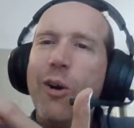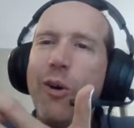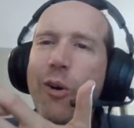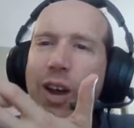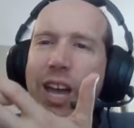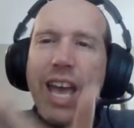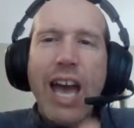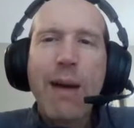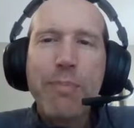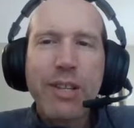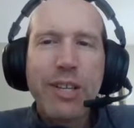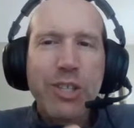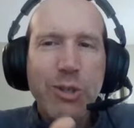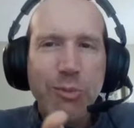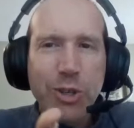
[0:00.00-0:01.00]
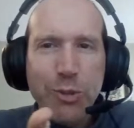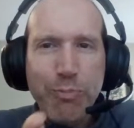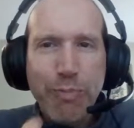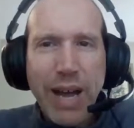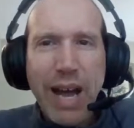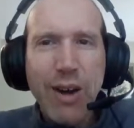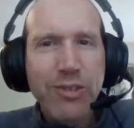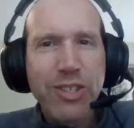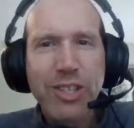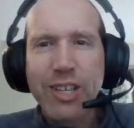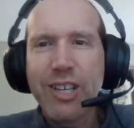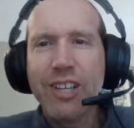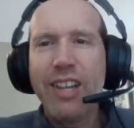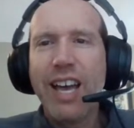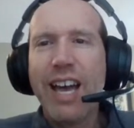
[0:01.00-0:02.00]
Capitalism was bound to
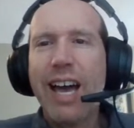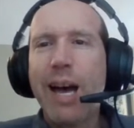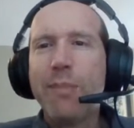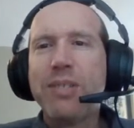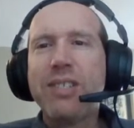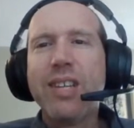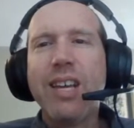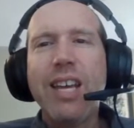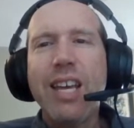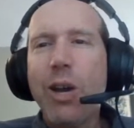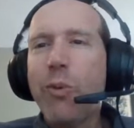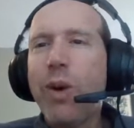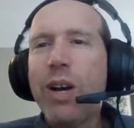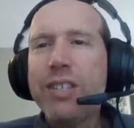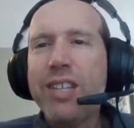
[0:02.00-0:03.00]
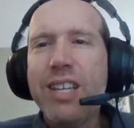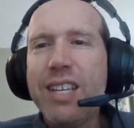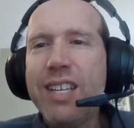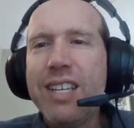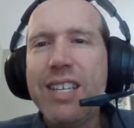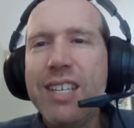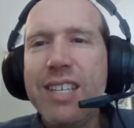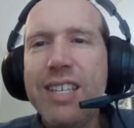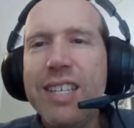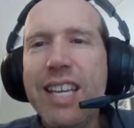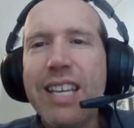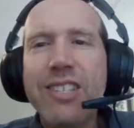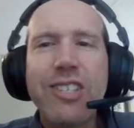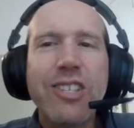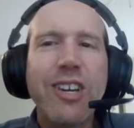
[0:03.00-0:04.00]
collapse. It wasn't
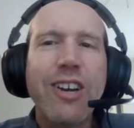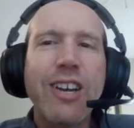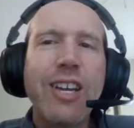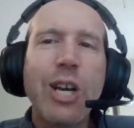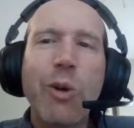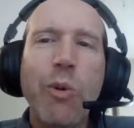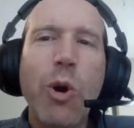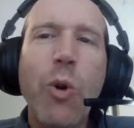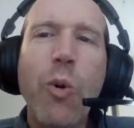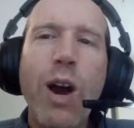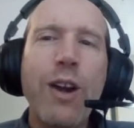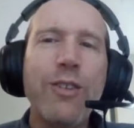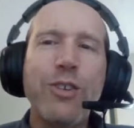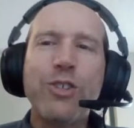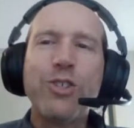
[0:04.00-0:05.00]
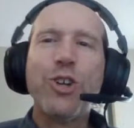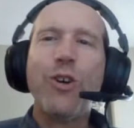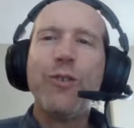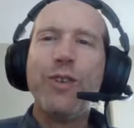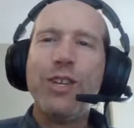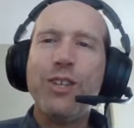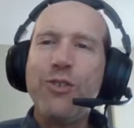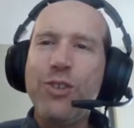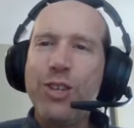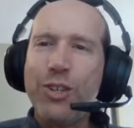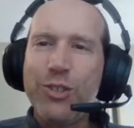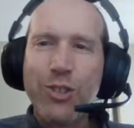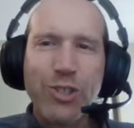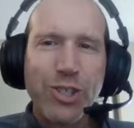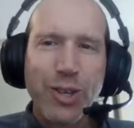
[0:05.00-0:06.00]
necessarily going to require the Soviet Union
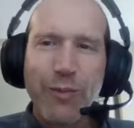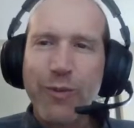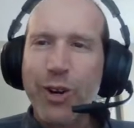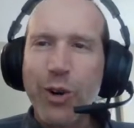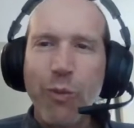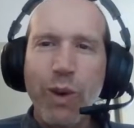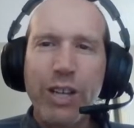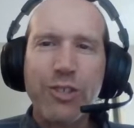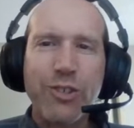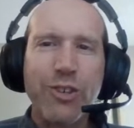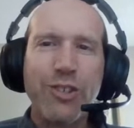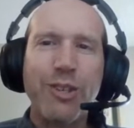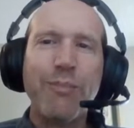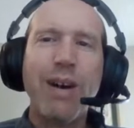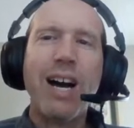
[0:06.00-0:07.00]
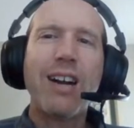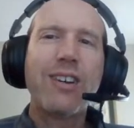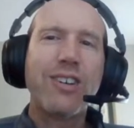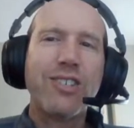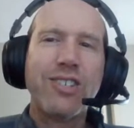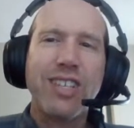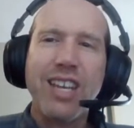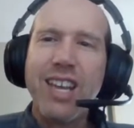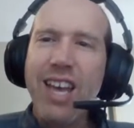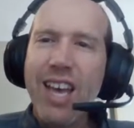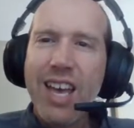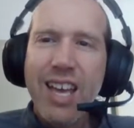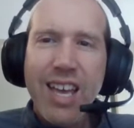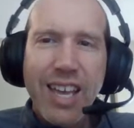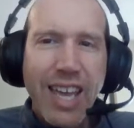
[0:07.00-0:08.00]
to subvert Western democracy.
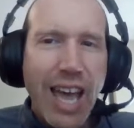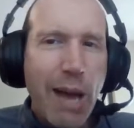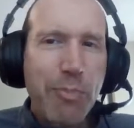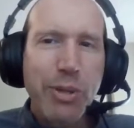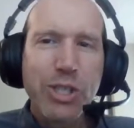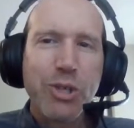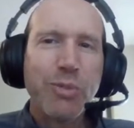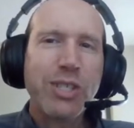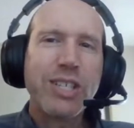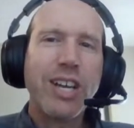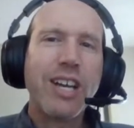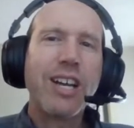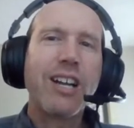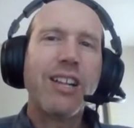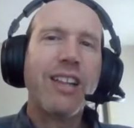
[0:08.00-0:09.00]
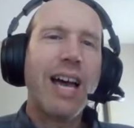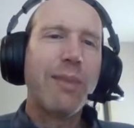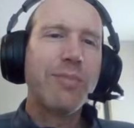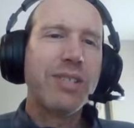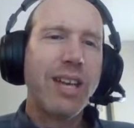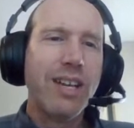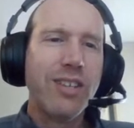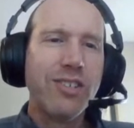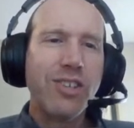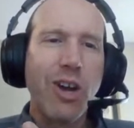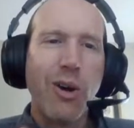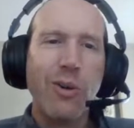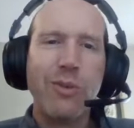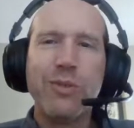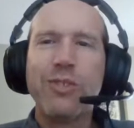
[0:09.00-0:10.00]
Capitalism was going to collapse on its
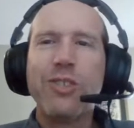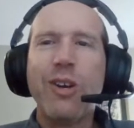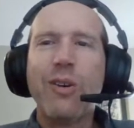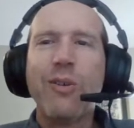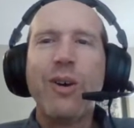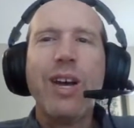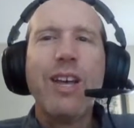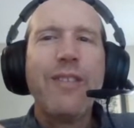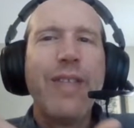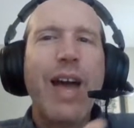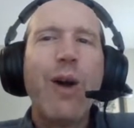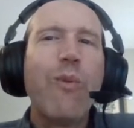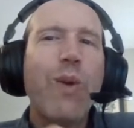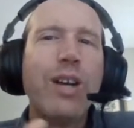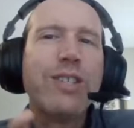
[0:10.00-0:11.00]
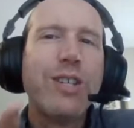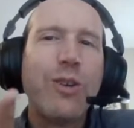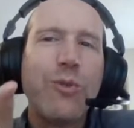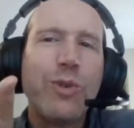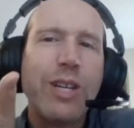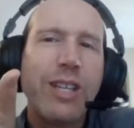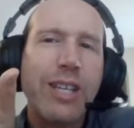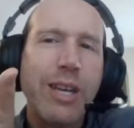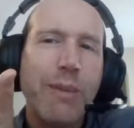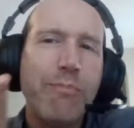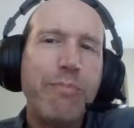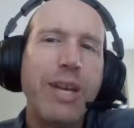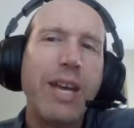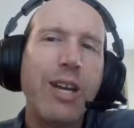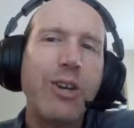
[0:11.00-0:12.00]
own. So that wasn't really a
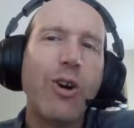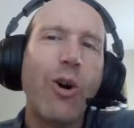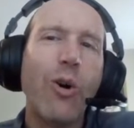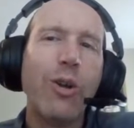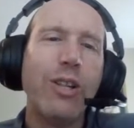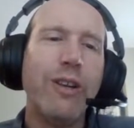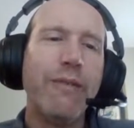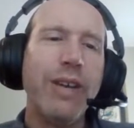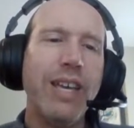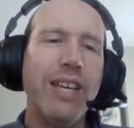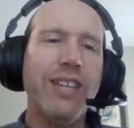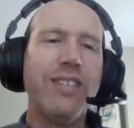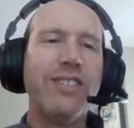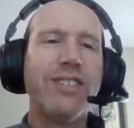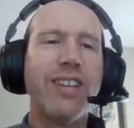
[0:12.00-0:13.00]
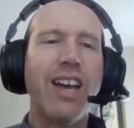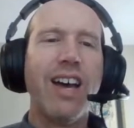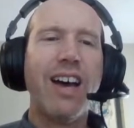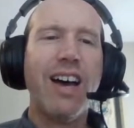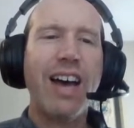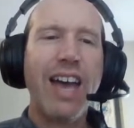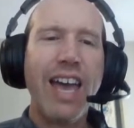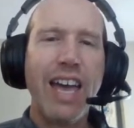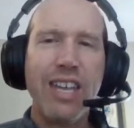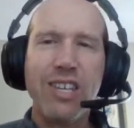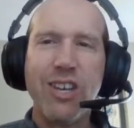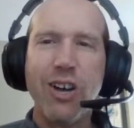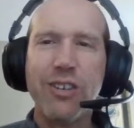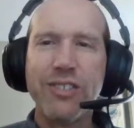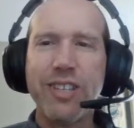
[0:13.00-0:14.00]
big goal of his at
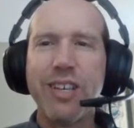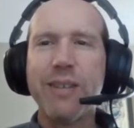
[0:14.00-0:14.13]
Yalta.